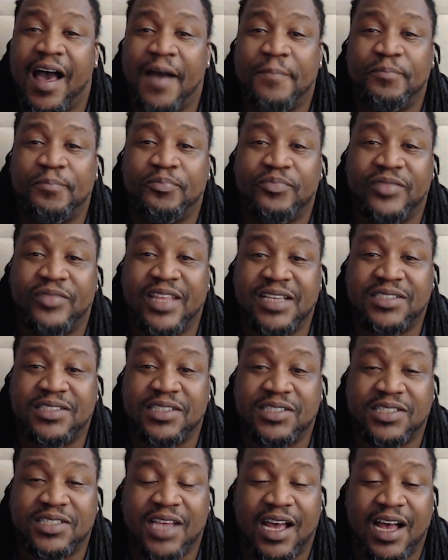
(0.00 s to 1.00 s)
this
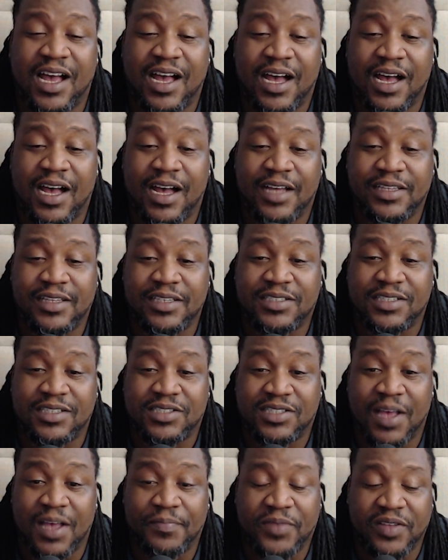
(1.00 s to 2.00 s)
is
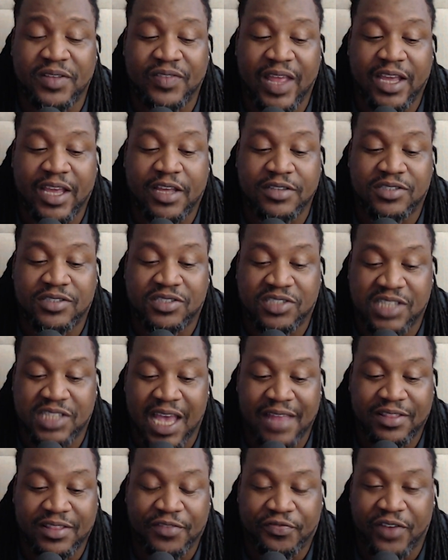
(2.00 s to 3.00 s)
something that could
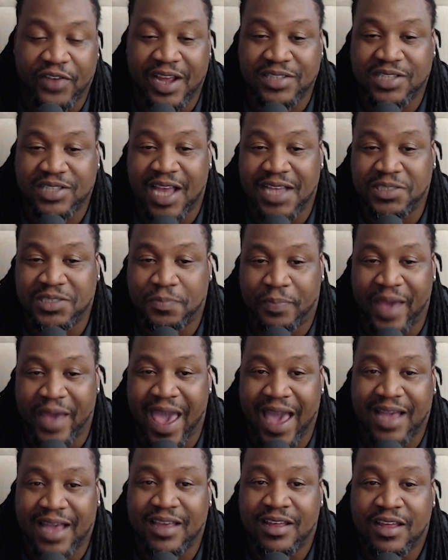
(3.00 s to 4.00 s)
set the franchise
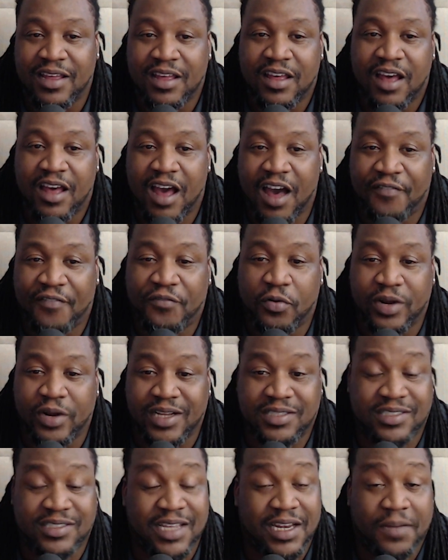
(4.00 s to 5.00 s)
back for an
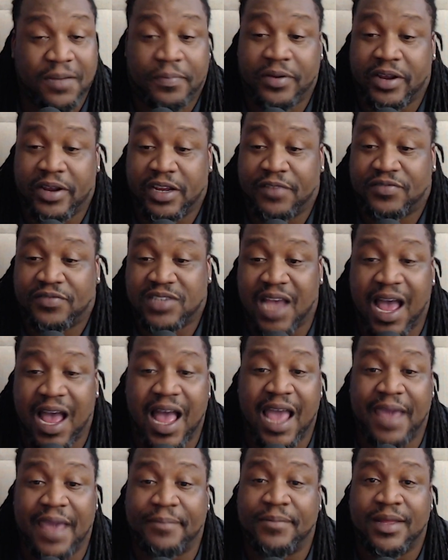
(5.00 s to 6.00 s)
extended period of
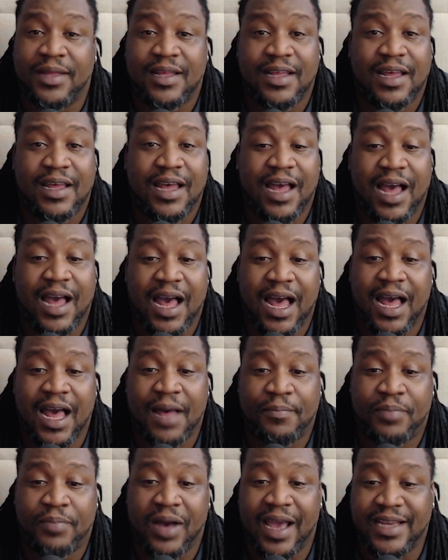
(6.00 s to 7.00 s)
time.
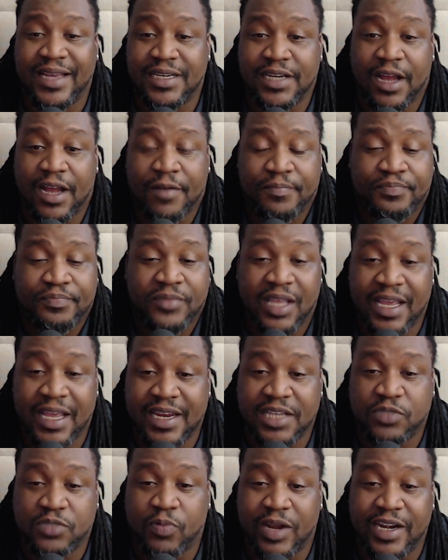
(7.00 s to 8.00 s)
But It
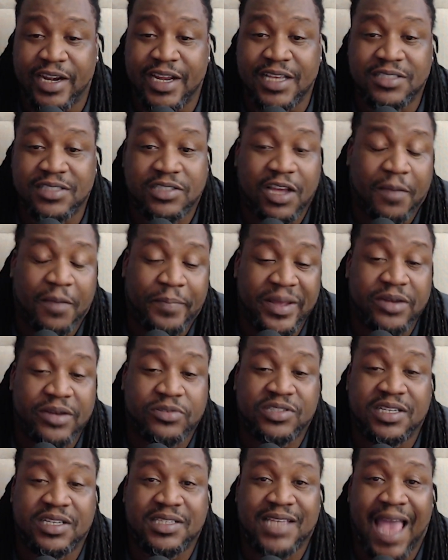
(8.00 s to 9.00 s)
is what it is. Doug
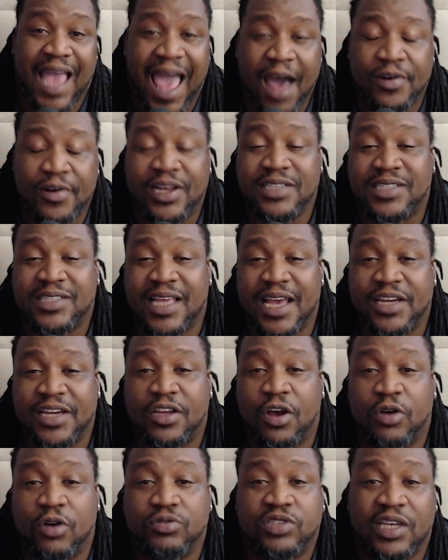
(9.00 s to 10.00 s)
Pederson is out as the head
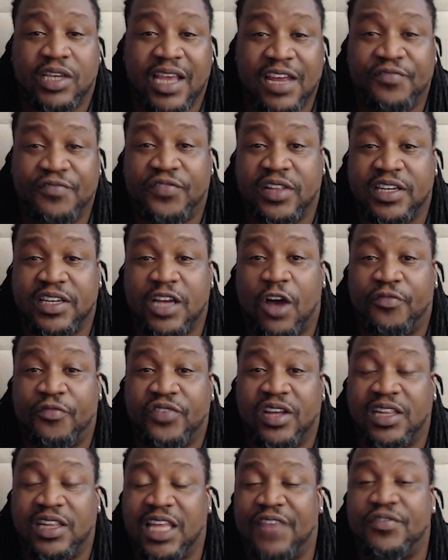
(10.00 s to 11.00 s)
coach in
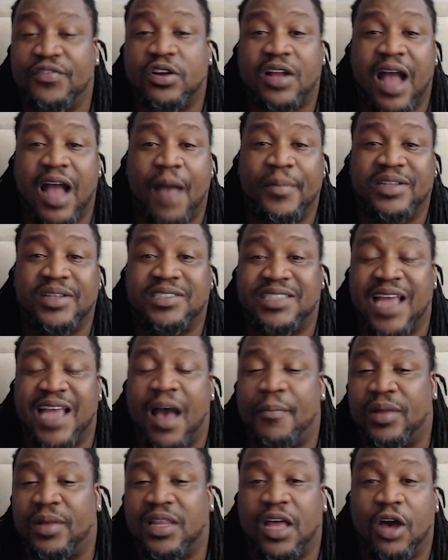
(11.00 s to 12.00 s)
Philadelphia. Leave your comments
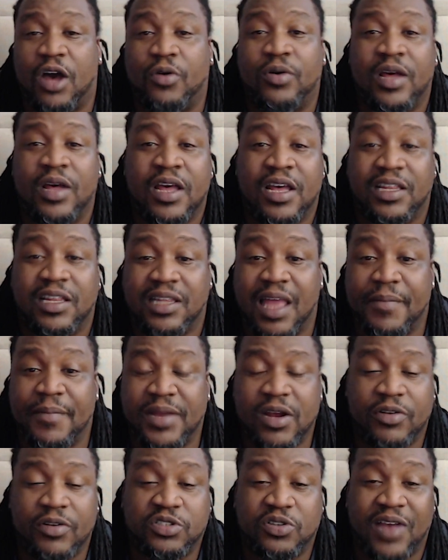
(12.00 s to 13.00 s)
down below. Let me
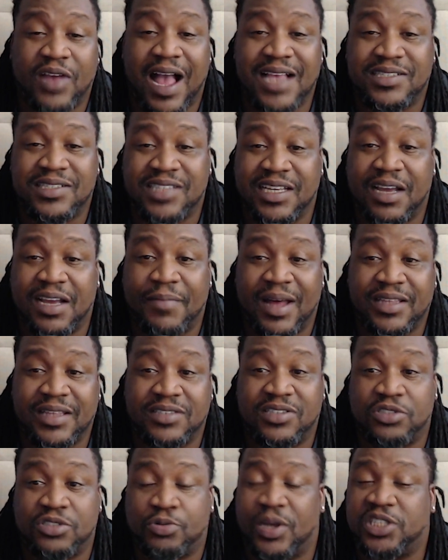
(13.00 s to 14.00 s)
know what you guys think about the
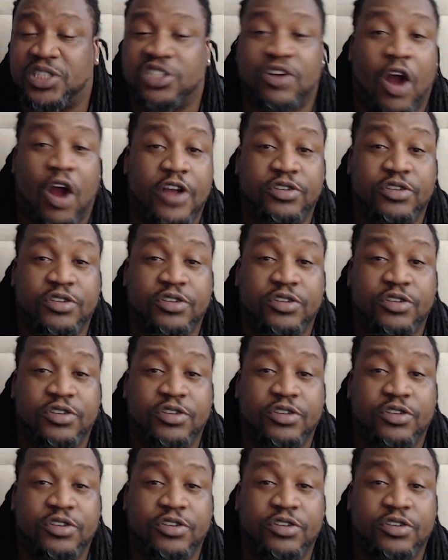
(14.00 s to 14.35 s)
situation. Are you